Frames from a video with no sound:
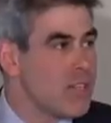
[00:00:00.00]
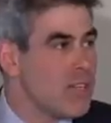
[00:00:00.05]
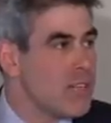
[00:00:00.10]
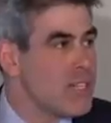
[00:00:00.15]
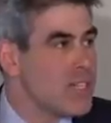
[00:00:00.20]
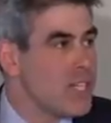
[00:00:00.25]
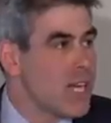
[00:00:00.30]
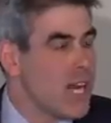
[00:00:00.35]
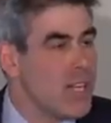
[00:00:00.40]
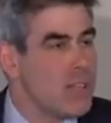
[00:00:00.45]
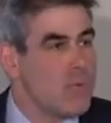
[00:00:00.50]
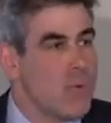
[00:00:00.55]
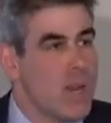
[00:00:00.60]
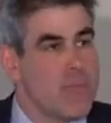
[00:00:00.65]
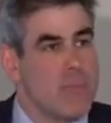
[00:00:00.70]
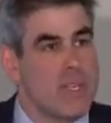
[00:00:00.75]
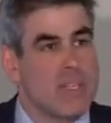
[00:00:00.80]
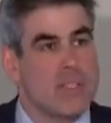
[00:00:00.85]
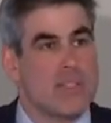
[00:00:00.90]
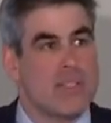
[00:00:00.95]
all the child
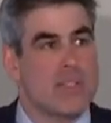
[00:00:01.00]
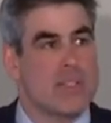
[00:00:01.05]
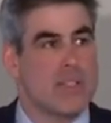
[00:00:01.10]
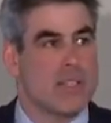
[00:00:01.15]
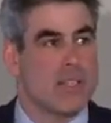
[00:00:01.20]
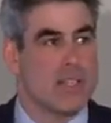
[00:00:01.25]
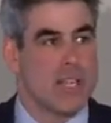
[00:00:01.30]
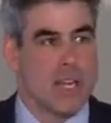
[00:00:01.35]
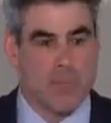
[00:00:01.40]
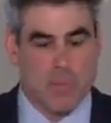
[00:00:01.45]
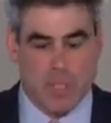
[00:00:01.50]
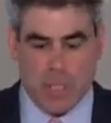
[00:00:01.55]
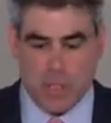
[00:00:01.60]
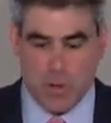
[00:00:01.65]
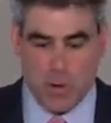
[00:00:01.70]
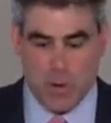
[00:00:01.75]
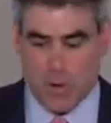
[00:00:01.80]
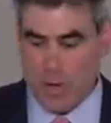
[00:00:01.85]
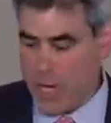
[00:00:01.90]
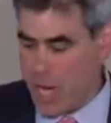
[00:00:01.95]
rapists to come to
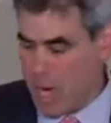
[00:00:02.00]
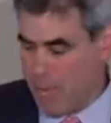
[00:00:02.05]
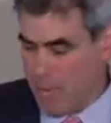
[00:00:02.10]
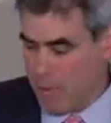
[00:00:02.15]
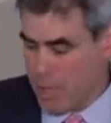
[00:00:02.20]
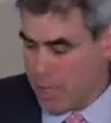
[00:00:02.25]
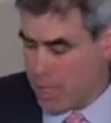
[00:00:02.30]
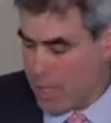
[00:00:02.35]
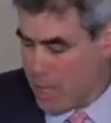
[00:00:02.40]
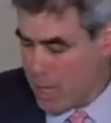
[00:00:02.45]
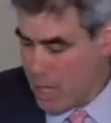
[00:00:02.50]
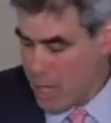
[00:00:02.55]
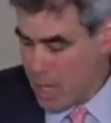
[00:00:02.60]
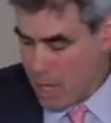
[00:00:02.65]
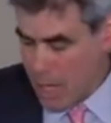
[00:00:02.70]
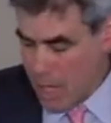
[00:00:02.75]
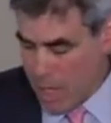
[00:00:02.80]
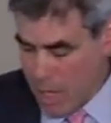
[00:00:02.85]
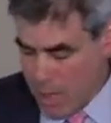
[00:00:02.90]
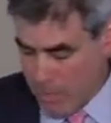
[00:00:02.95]
your neighborhood.
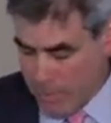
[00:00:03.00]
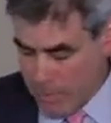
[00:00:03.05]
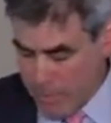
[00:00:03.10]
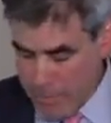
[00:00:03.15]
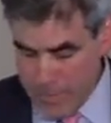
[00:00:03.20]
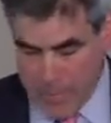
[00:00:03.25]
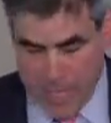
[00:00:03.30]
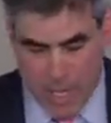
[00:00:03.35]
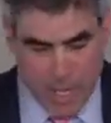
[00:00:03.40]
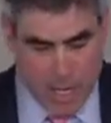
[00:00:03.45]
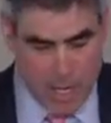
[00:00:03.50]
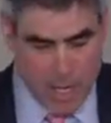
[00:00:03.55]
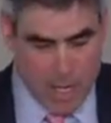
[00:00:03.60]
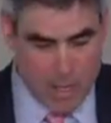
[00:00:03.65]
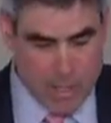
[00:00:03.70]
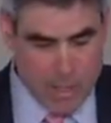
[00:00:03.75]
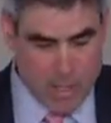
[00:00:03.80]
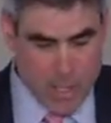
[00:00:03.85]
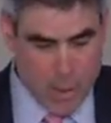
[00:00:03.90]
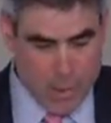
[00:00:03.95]

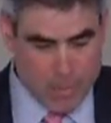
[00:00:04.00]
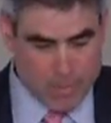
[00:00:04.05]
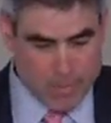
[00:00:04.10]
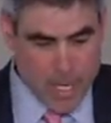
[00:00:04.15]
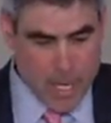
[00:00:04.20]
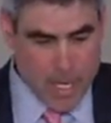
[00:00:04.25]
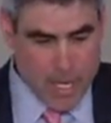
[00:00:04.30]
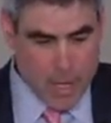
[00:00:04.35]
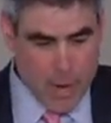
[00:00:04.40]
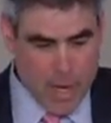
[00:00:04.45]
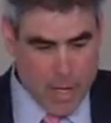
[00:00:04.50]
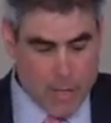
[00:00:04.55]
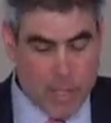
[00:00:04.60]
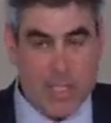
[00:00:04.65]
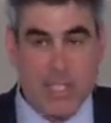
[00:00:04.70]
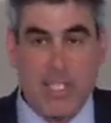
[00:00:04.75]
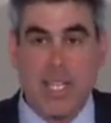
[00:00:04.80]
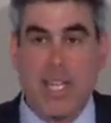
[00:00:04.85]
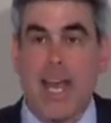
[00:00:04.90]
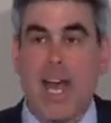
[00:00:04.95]
So anyway, you
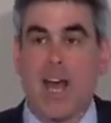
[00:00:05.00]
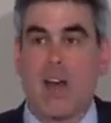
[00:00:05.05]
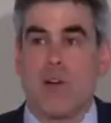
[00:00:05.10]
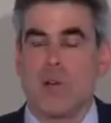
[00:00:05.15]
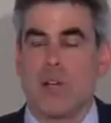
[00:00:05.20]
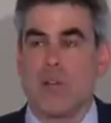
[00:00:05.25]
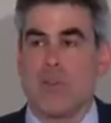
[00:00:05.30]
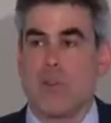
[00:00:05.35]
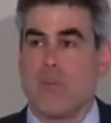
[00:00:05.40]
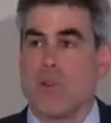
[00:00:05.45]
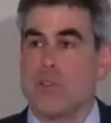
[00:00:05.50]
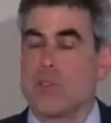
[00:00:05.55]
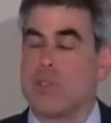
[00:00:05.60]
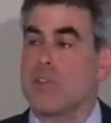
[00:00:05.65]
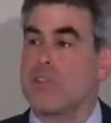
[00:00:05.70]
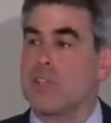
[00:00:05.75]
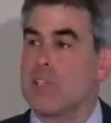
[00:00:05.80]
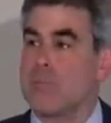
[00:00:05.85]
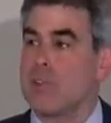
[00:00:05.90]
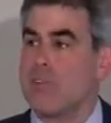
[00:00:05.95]
can see how the
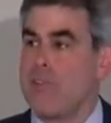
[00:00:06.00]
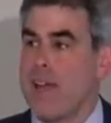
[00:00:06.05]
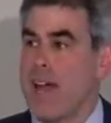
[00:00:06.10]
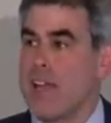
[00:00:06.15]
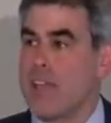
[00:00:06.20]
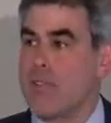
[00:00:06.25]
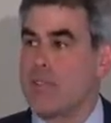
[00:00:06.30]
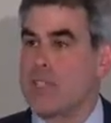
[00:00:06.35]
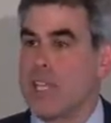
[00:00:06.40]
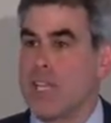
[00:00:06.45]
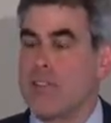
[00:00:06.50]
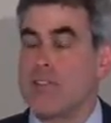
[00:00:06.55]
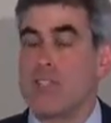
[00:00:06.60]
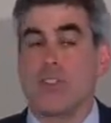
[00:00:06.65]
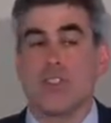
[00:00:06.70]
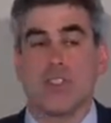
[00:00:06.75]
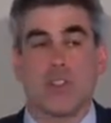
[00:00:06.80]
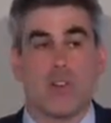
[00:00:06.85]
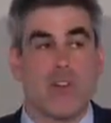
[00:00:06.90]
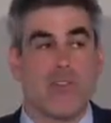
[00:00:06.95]
pursuit of liberal values gives
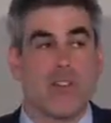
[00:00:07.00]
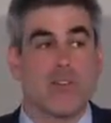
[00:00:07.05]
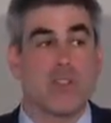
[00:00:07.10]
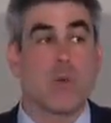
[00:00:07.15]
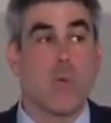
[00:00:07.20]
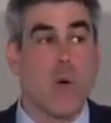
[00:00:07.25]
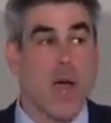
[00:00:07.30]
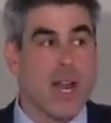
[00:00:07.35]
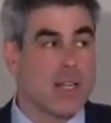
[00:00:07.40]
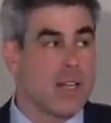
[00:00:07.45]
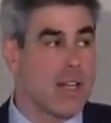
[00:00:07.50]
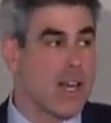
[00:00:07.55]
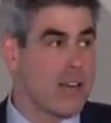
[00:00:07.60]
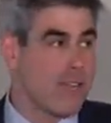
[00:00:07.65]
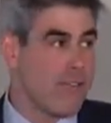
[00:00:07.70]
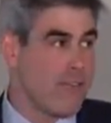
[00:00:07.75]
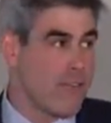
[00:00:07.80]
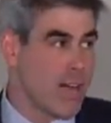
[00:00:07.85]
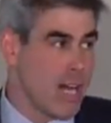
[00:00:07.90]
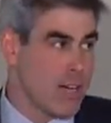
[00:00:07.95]
conservatives quite a lot
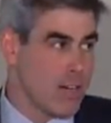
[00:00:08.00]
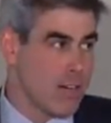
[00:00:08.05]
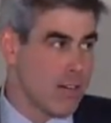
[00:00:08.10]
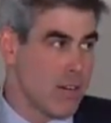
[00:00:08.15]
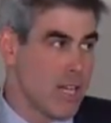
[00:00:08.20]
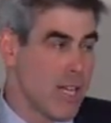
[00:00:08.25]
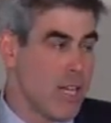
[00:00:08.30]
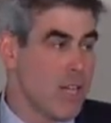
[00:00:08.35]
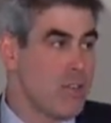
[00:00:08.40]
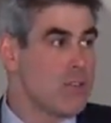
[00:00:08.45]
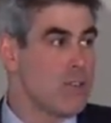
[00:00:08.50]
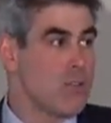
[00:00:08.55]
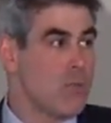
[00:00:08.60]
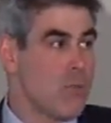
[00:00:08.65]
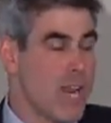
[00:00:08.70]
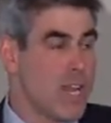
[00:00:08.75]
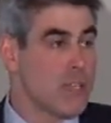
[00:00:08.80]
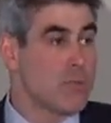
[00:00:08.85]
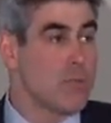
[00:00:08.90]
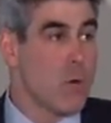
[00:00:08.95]
of fodder to
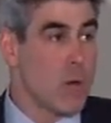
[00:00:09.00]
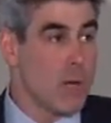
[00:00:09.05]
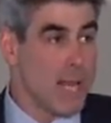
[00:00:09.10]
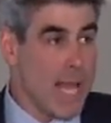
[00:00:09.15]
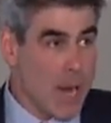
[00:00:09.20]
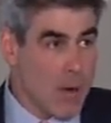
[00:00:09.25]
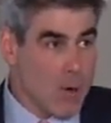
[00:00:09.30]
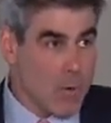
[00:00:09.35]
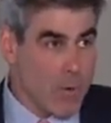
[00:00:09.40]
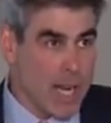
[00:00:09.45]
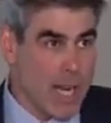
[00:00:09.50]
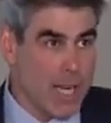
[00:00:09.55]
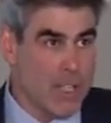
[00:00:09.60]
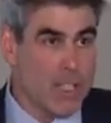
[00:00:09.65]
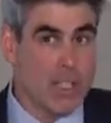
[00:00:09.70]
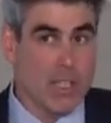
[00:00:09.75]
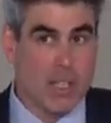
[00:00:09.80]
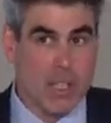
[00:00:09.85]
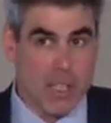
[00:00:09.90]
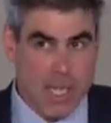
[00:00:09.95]
raise moral
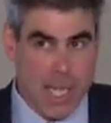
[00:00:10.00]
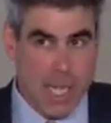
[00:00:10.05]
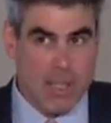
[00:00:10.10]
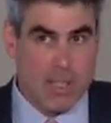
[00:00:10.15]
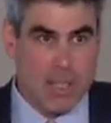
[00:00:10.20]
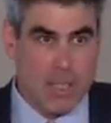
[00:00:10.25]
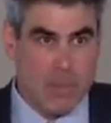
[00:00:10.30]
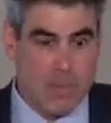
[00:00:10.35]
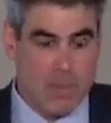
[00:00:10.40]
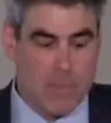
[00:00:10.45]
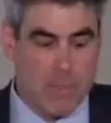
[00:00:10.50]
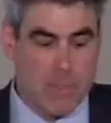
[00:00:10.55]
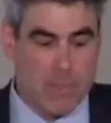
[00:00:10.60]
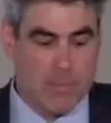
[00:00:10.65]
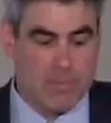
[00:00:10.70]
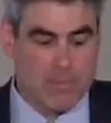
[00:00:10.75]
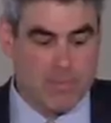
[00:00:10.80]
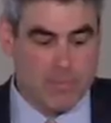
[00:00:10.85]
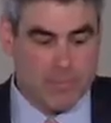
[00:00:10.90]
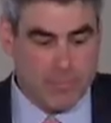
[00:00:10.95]
outrage against liberals.
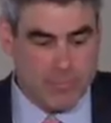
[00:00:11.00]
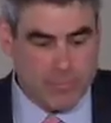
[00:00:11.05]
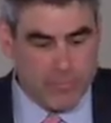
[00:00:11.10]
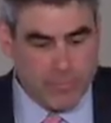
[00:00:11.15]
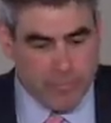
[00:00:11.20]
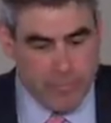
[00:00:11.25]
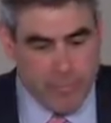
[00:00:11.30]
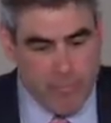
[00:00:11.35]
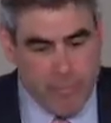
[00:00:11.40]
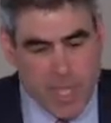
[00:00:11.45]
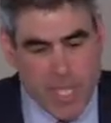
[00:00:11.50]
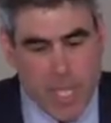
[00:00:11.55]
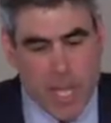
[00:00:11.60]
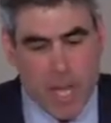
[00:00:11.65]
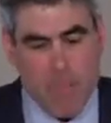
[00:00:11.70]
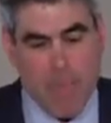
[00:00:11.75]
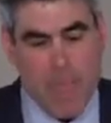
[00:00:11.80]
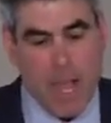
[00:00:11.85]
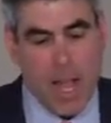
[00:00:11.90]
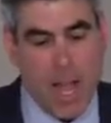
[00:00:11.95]

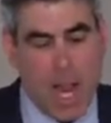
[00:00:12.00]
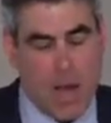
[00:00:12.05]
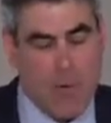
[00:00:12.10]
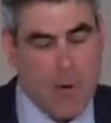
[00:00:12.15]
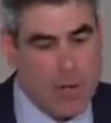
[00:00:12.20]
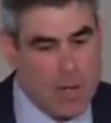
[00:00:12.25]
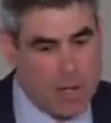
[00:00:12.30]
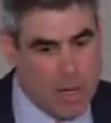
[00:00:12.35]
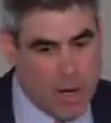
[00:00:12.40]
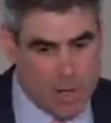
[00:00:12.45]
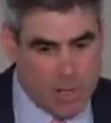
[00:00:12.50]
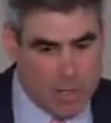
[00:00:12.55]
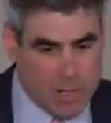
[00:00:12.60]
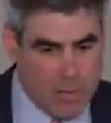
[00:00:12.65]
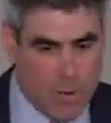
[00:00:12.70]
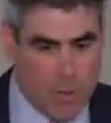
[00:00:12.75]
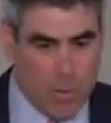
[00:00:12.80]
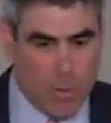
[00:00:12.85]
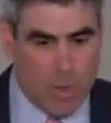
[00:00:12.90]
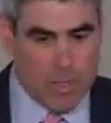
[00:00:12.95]
I wrote an
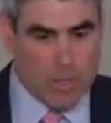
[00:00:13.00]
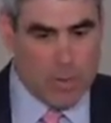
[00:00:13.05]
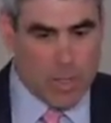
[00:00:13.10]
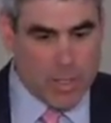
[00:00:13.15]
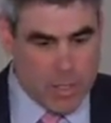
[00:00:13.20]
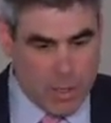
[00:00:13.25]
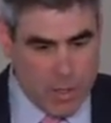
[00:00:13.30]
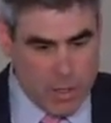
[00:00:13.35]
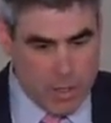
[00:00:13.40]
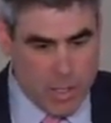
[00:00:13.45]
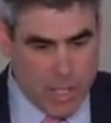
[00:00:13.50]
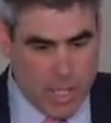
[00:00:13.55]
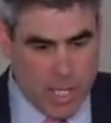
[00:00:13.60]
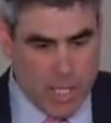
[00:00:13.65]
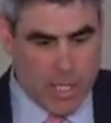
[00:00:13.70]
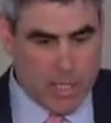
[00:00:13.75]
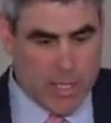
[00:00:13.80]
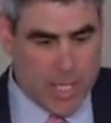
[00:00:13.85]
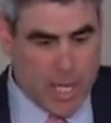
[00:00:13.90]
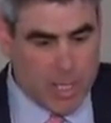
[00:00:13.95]
article for the Wall Street Journal
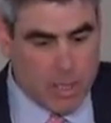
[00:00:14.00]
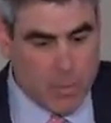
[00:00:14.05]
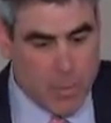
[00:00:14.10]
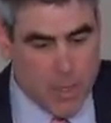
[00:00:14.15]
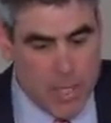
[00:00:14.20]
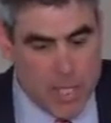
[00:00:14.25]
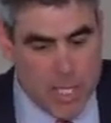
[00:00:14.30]
titled What